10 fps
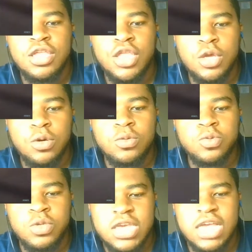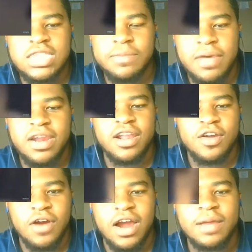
you just committed a crime.